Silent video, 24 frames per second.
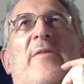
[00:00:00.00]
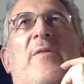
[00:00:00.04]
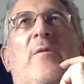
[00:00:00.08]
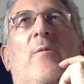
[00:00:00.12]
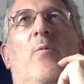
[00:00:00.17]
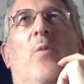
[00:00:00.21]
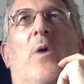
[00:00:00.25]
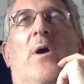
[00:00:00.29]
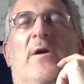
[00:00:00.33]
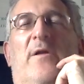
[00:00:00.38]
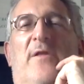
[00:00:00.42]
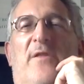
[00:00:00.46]

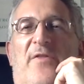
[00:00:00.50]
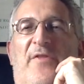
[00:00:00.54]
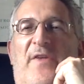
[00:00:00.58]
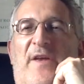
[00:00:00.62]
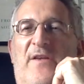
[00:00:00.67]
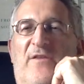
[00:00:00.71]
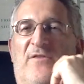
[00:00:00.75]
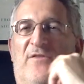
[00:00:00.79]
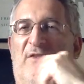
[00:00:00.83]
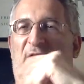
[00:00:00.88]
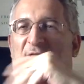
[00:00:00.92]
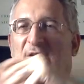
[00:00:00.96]
one of the
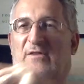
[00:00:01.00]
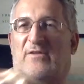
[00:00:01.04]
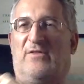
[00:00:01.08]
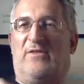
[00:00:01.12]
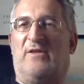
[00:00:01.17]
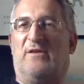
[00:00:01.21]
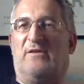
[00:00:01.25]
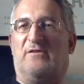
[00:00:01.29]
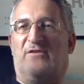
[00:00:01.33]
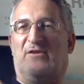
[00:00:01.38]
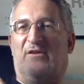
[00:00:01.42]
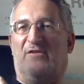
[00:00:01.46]
things that,
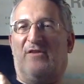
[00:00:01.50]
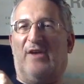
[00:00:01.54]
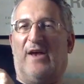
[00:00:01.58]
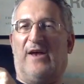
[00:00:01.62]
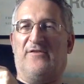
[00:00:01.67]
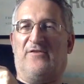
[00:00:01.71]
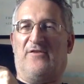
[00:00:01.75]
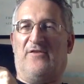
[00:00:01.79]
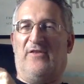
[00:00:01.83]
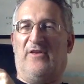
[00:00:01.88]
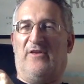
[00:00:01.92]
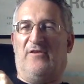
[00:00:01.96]
that's
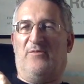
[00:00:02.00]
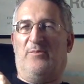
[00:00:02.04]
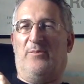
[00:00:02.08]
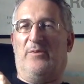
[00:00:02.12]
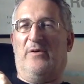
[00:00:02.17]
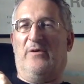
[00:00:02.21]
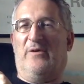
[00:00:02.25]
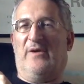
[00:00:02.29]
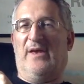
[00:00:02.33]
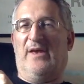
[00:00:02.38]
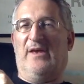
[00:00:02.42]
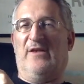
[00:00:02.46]
attached to this
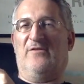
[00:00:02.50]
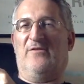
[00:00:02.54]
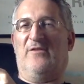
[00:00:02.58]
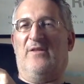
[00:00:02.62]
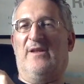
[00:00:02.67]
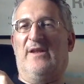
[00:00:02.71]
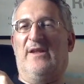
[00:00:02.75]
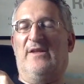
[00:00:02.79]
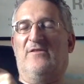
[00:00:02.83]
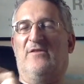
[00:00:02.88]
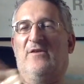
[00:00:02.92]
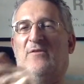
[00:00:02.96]
book is
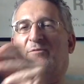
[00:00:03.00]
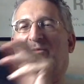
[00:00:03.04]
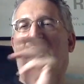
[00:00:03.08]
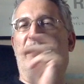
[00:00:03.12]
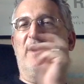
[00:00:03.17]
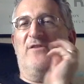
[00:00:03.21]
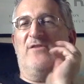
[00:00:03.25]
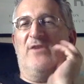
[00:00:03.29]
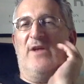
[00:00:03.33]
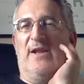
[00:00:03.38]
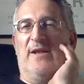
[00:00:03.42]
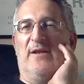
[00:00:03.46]
that it's a
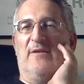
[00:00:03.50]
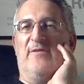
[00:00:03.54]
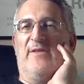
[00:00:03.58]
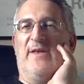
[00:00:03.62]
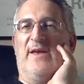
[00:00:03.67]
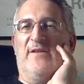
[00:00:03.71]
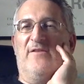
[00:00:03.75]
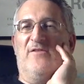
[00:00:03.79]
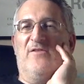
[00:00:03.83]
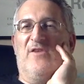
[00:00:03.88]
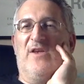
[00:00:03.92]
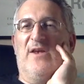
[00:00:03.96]
retelling of the
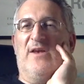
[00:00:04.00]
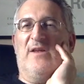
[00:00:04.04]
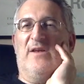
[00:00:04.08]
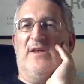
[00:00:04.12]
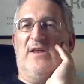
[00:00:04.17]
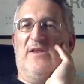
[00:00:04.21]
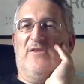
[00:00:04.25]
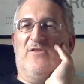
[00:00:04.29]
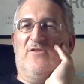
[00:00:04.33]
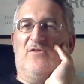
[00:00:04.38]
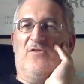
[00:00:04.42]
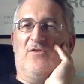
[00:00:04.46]

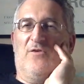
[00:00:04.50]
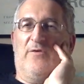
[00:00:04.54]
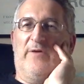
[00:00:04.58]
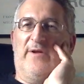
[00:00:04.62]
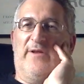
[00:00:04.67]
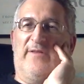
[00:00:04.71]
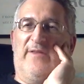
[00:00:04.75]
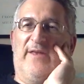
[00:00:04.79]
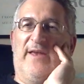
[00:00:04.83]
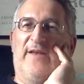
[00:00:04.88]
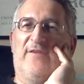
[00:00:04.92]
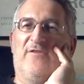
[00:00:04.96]
Antigone
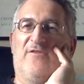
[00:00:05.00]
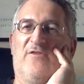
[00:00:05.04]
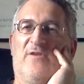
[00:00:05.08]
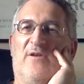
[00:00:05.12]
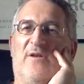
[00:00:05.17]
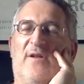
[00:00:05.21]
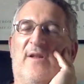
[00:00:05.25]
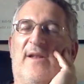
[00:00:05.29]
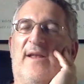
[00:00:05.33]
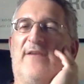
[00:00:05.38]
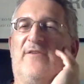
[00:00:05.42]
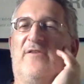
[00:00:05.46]
story, the
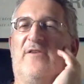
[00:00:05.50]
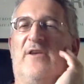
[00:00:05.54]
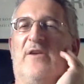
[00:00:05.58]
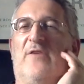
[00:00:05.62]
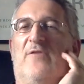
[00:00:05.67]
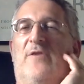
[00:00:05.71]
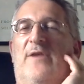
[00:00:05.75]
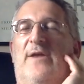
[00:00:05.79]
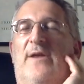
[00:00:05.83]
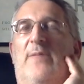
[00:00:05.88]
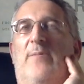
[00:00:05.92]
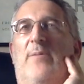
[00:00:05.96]
ancient classic
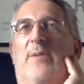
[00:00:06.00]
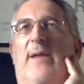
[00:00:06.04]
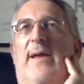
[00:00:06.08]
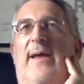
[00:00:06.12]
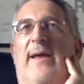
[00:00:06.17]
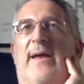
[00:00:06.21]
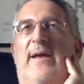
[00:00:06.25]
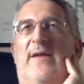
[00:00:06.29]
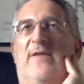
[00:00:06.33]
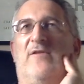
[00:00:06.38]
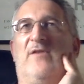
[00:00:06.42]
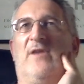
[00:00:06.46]
Greek
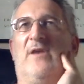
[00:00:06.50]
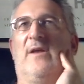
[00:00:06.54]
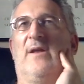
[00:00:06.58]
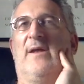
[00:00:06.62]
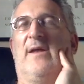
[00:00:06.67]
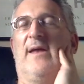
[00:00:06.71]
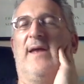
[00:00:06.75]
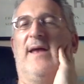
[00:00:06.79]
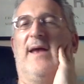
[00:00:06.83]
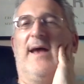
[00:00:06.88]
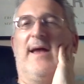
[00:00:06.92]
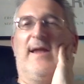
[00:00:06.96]
play
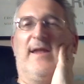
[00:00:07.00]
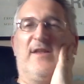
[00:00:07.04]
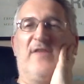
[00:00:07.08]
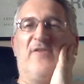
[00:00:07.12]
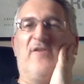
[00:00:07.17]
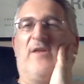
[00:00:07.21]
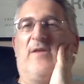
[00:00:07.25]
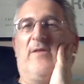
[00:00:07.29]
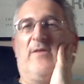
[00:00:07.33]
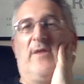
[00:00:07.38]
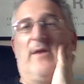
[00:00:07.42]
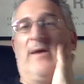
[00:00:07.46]
Antigone, and
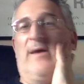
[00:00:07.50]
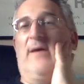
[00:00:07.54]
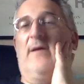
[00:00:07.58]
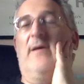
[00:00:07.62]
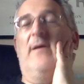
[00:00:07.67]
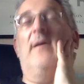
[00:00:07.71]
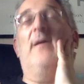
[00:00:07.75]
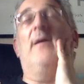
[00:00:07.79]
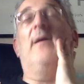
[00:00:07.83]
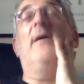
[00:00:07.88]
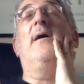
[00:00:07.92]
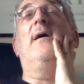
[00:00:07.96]
it's in there.
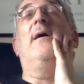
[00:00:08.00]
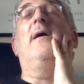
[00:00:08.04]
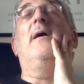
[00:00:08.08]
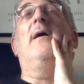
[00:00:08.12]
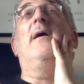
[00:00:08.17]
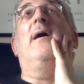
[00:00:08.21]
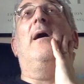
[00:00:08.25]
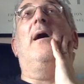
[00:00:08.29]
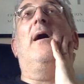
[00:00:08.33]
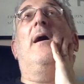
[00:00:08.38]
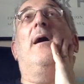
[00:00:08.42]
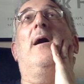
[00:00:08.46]

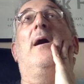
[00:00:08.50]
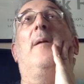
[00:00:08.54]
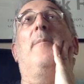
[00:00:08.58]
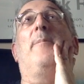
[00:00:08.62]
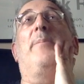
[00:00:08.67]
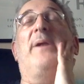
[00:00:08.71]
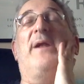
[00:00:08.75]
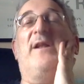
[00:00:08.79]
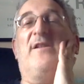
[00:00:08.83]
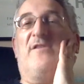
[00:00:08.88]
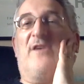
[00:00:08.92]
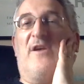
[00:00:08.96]
Uh,
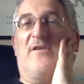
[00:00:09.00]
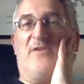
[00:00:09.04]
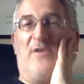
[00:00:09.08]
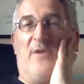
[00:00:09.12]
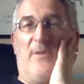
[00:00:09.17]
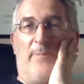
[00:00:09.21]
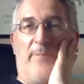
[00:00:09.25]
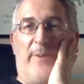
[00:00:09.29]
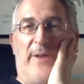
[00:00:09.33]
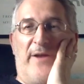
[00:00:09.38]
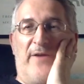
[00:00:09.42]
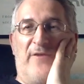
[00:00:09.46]
but it doesn't
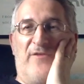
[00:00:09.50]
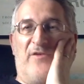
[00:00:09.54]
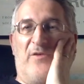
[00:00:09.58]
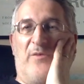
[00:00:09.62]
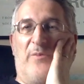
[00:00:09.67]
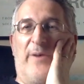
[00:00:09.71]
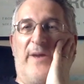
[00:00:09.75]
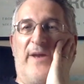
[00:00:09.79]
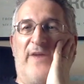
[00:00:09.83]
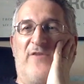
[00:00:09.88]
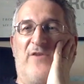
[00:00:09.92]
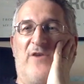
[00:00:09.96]
appear until
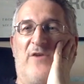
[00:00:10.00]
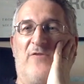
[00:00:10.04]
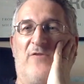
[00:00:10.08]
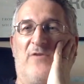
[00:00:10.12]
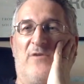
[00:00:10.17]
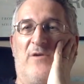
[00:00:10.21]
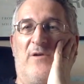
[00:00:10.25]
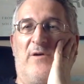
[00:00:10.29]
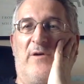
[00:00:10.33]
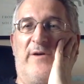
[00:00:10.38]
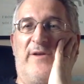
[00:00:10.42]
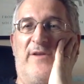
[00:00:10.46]
page
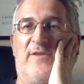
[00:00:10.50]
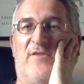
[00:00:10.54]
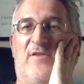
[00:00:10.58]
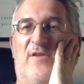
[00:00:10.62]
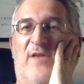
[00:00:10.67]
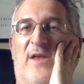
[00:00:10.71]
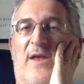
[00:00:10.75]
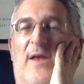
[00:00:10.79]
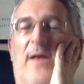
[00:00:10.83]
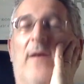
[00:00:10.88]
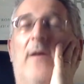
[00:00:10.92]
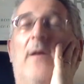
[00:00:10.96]

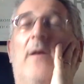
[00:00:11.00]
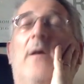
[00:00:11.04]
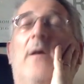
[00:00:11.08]
190